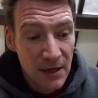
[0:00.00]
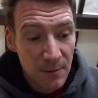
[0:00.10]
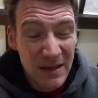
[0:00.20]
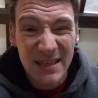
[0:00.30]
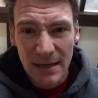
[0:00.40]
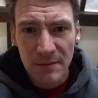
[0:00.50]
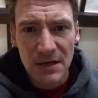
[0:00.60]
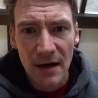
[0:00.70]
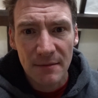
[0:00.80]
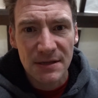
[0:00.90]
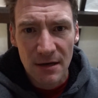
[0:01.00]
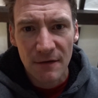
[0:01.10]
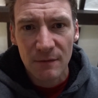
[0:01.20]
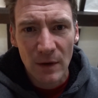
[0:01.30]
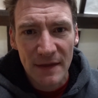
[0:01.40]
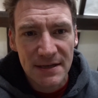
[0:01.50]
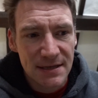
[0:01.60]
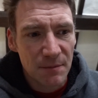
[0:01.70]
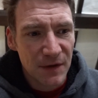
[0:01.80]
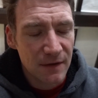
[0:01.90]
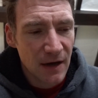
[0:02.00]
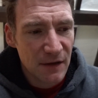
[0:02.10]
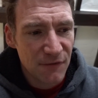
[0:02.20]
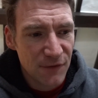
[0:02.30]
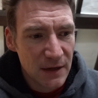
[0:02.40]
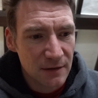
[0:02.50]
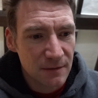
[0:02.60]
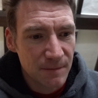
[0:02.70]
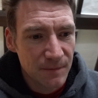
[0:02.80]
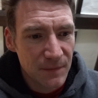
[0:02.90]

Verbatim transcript: But sometimes, you know, when there's something that I feel